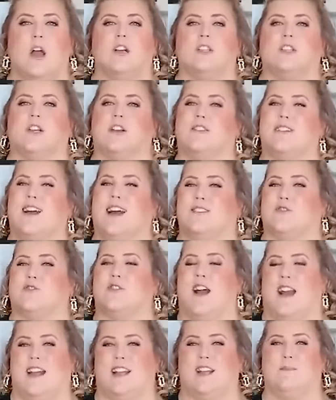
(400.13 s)
so you're not
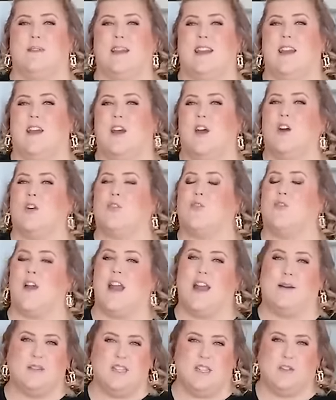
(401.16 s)
trying to be
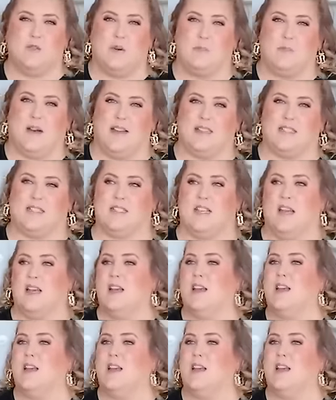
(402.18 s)
crammed into a bus